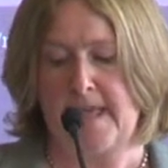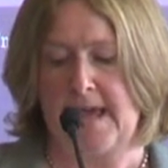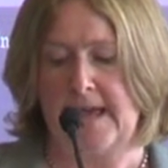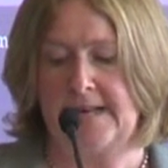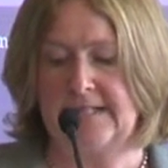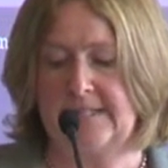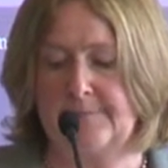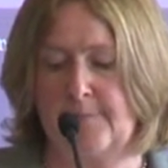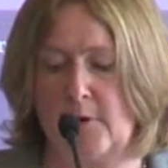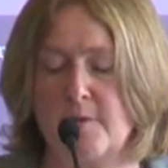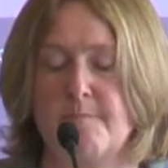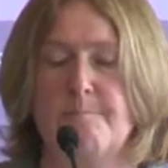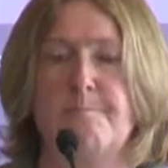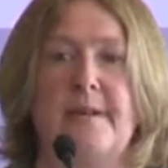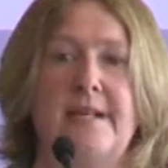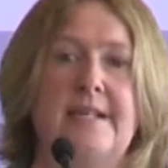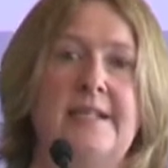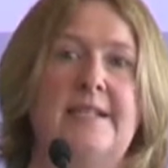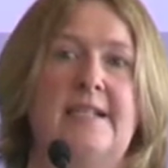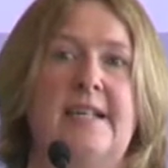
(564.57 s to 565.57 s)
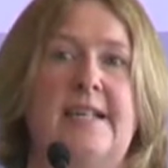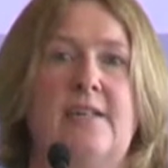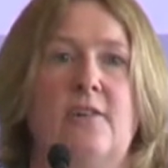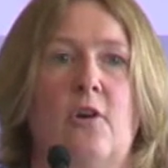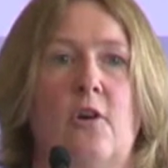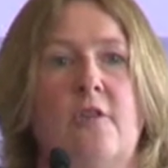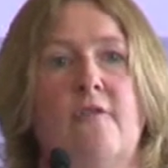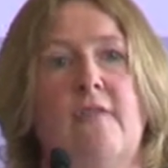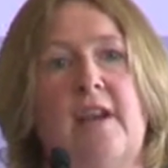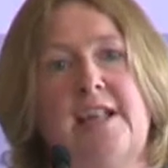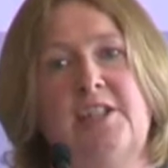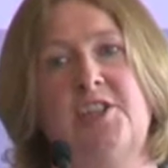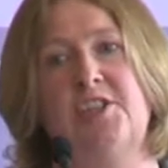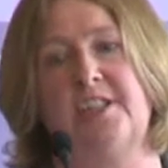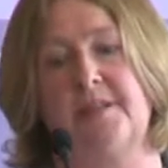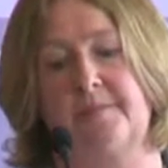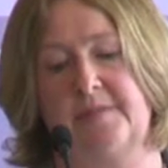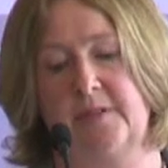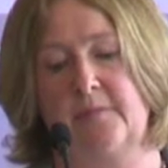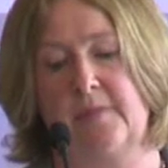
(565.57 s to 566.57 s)
And it's about building on the
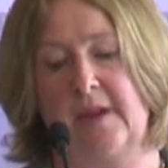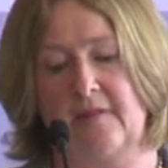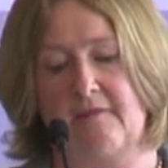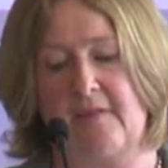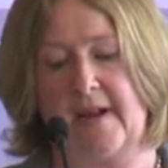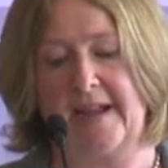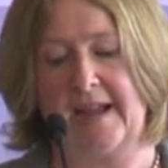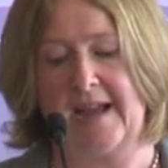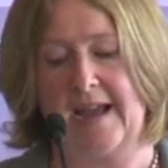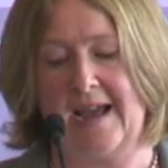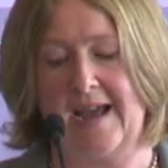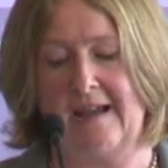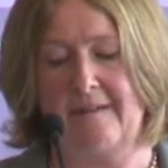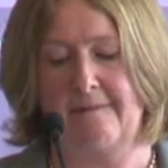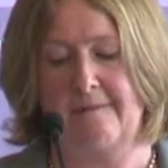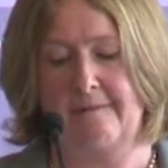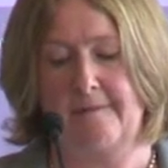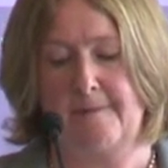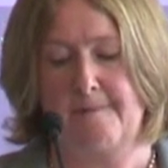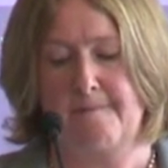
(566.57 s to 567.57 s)
relationships that we already have.